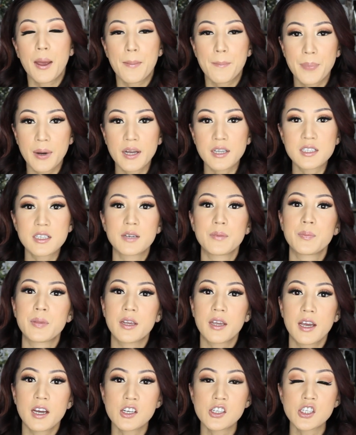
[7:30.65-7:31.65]
But
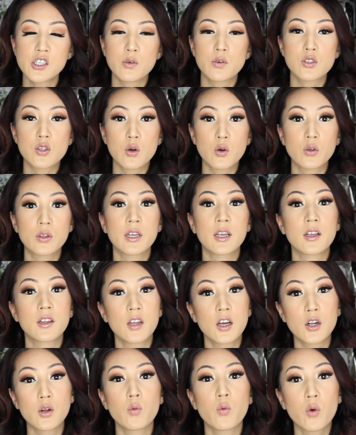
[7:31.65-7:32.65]
because she was holding a
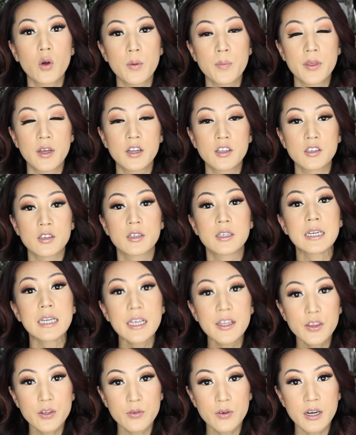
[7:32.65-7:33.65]
lot of warmth
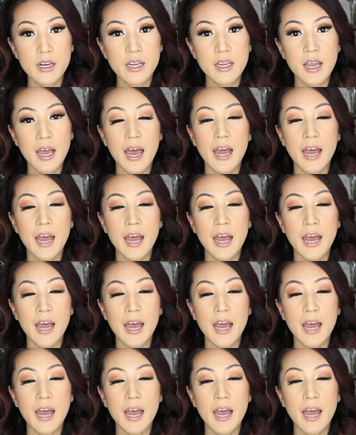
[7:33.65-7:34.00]
underneath already,